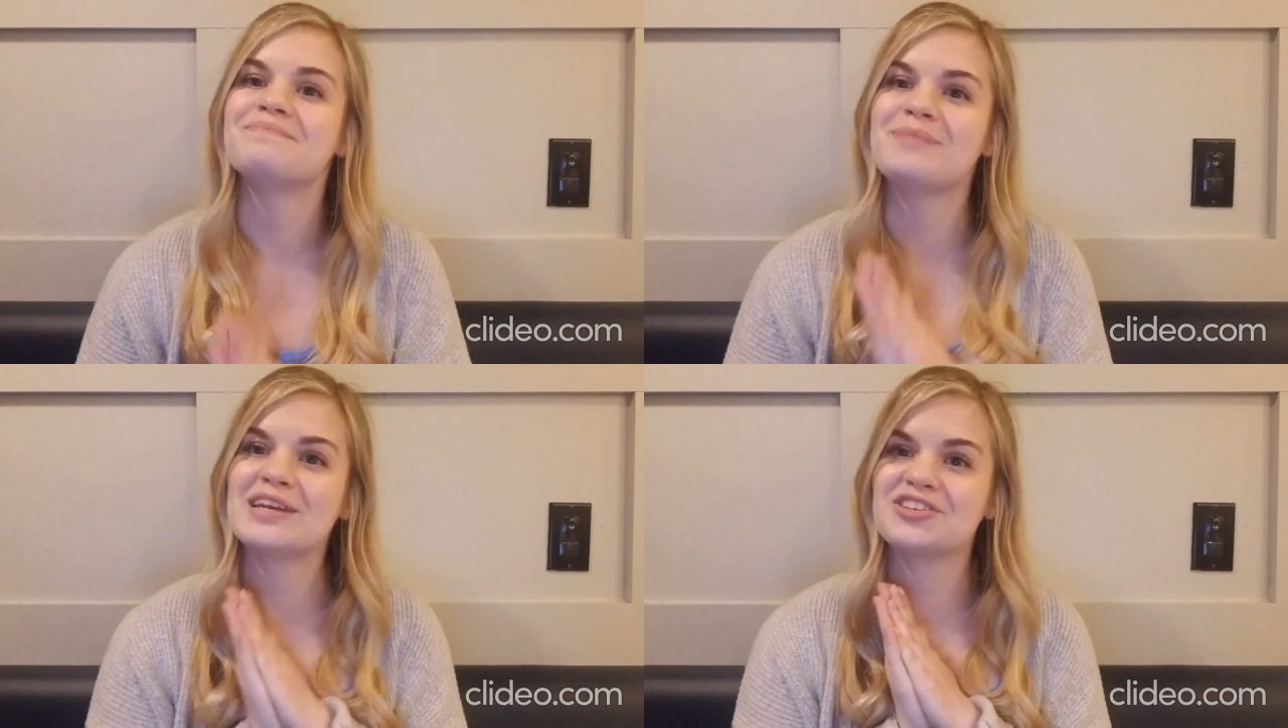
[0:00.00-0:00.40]

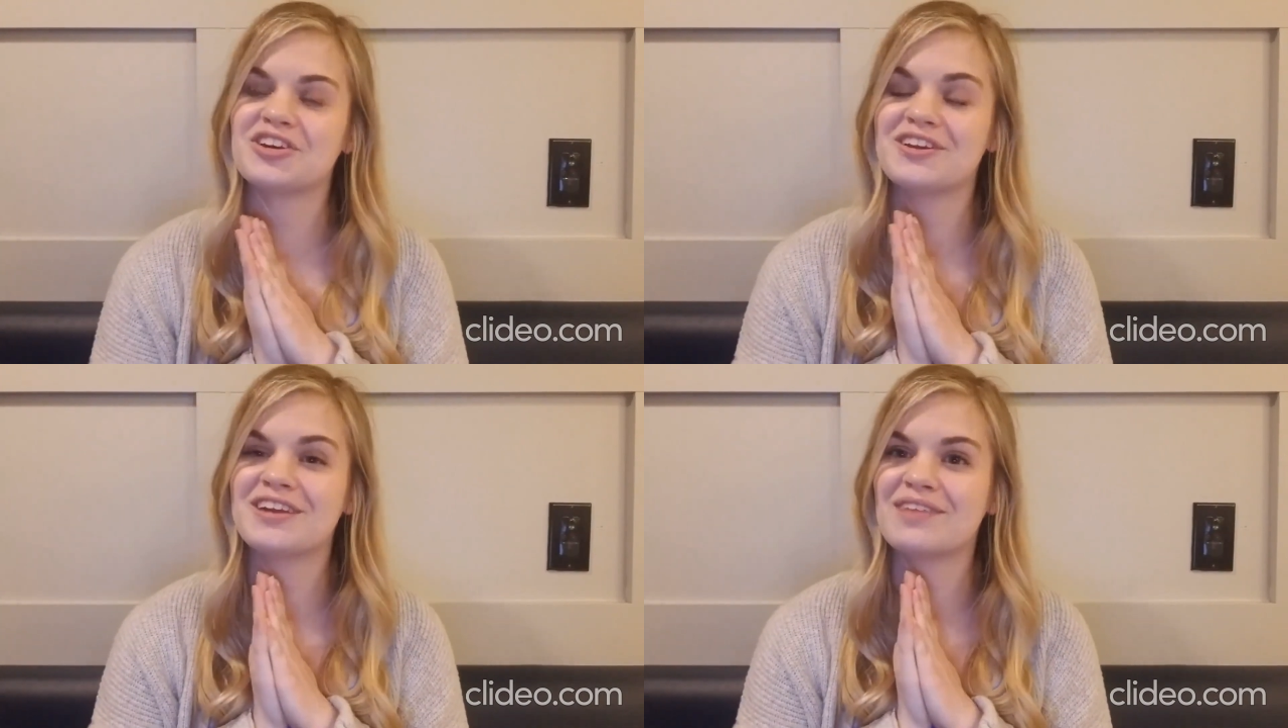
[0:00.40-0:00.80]
make
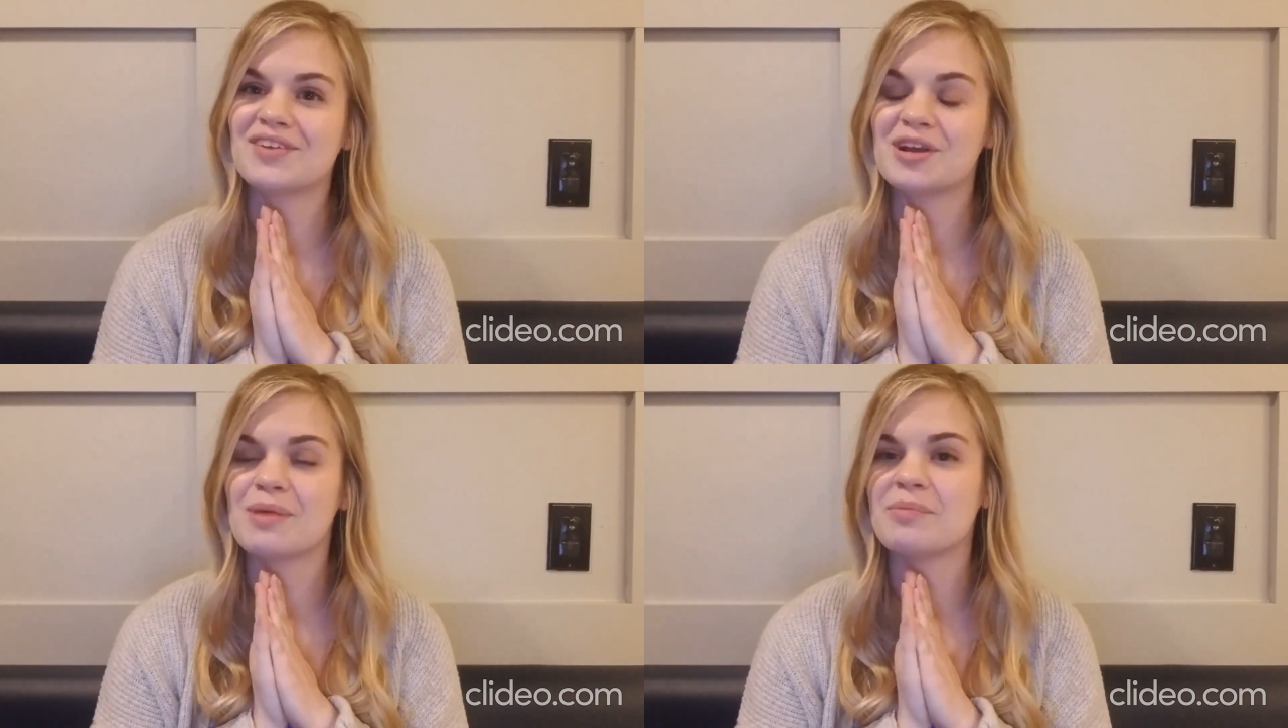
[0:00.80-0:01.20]
sure you're
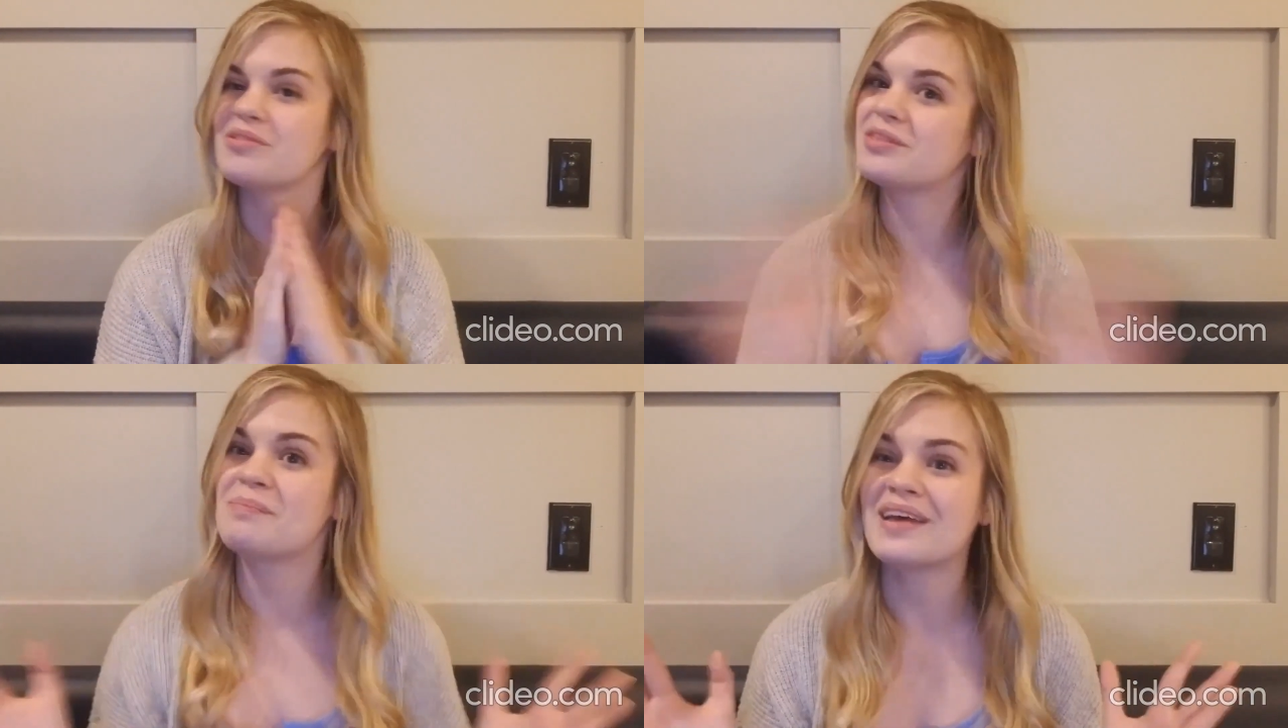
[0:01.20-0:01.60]
giving your
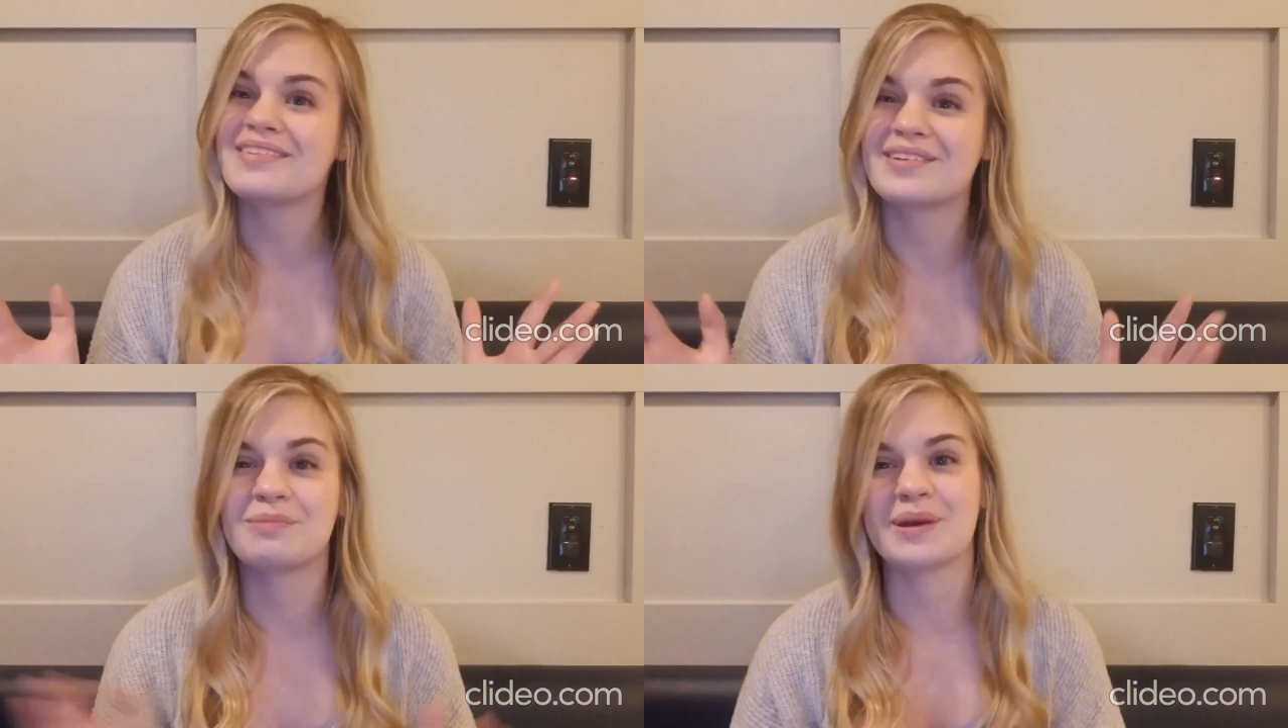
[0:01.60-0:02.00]
members the
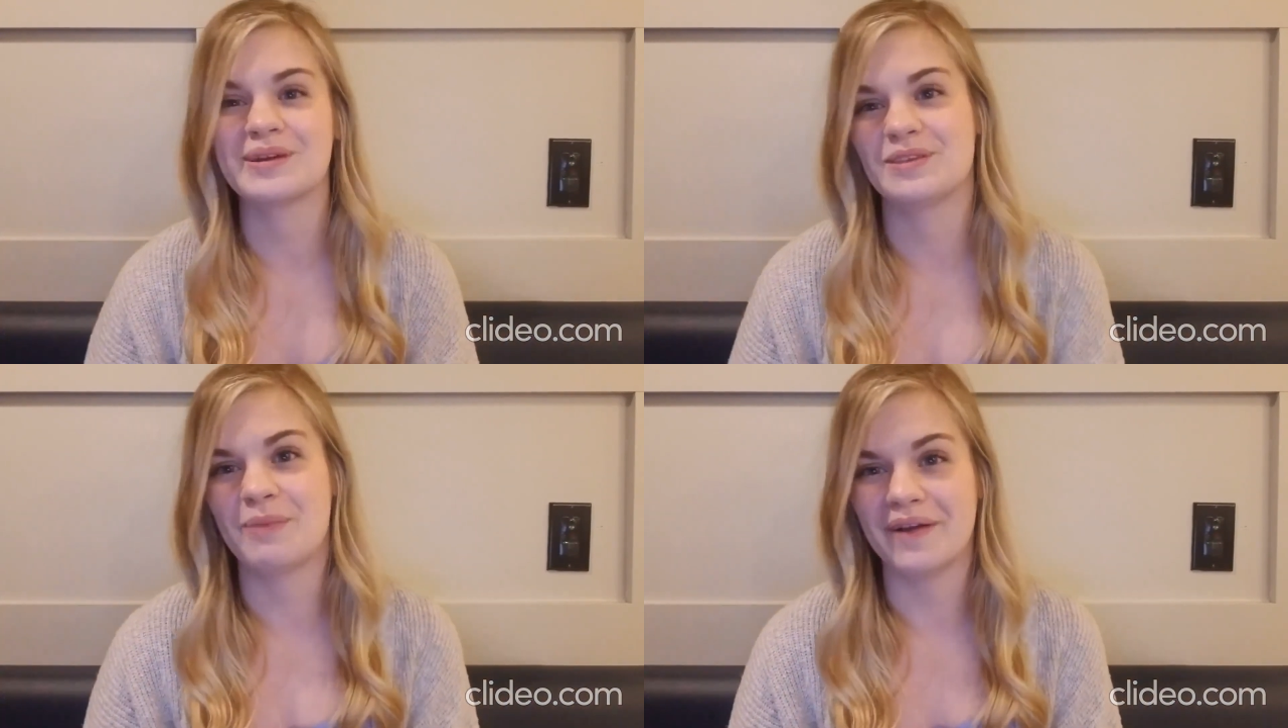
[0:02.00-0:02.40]
best
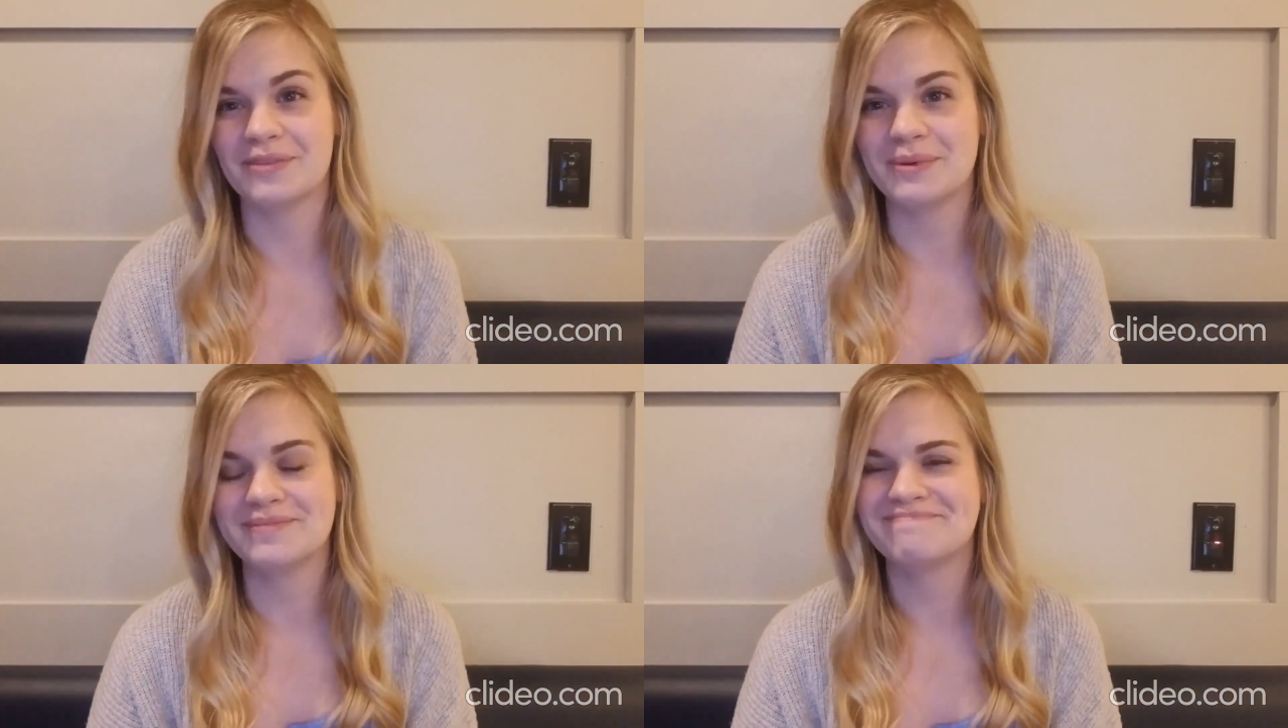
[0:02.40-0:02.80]
experience
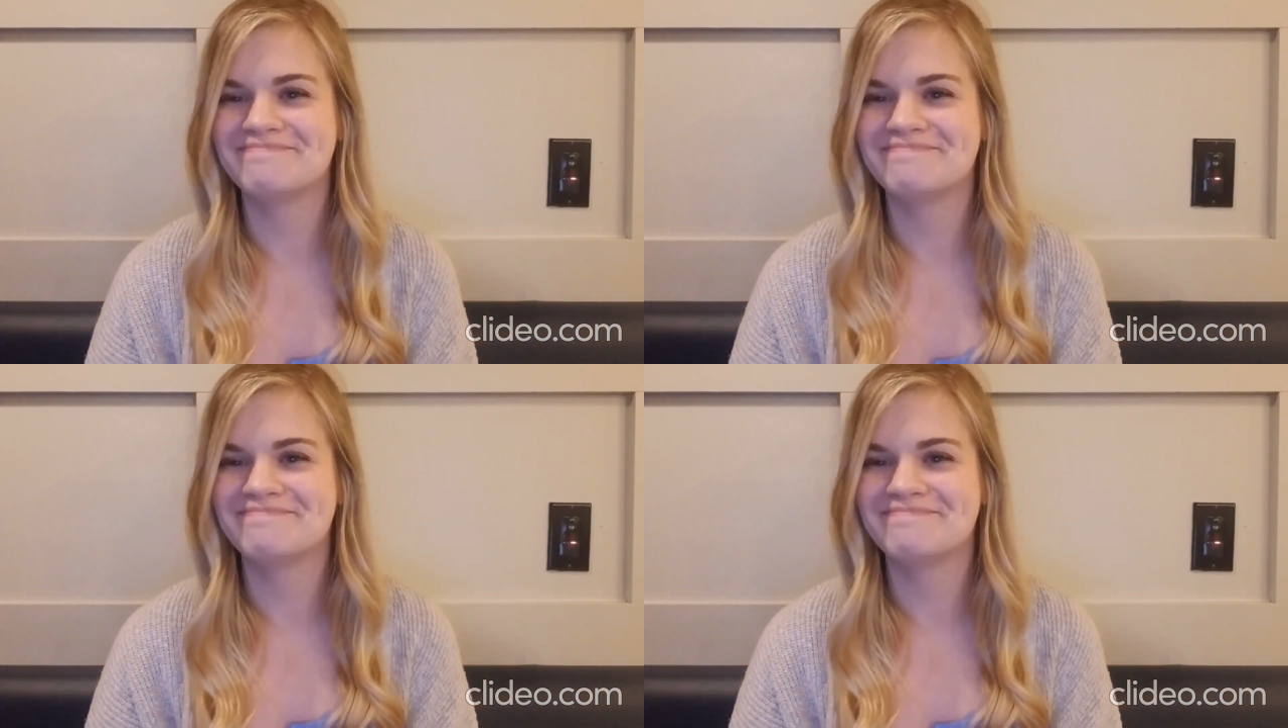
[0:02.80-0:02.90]
possible.